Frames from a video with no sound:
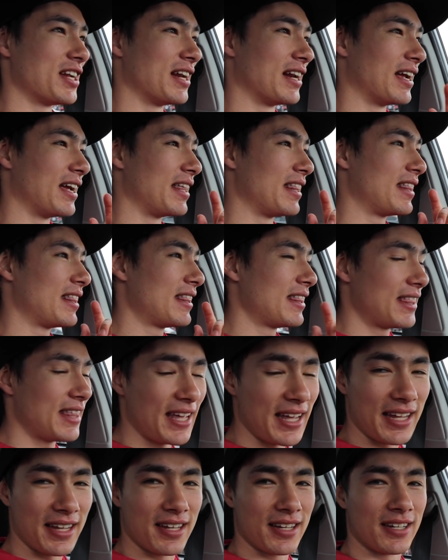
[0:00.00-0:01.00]
And I
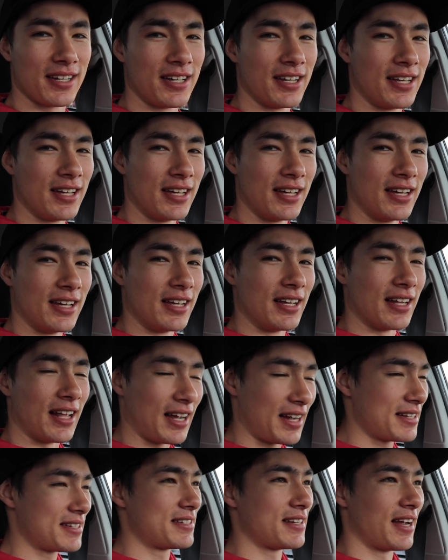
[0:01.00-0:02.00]
think,
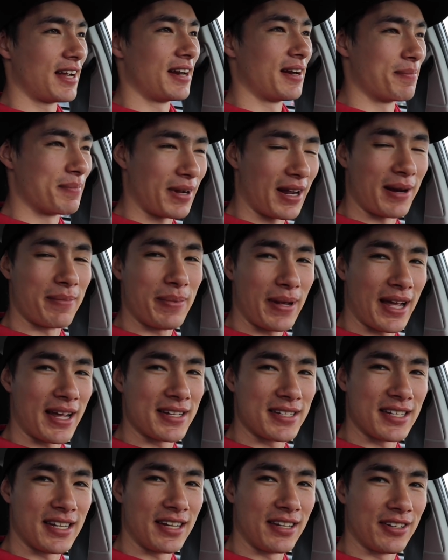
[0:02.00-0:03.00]
like I said, I'm not a
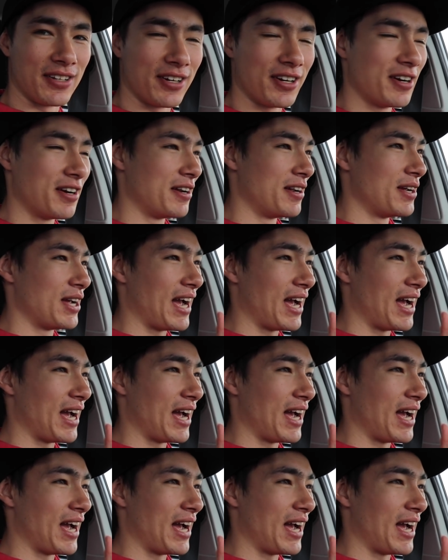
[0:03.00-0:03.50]
bass angler.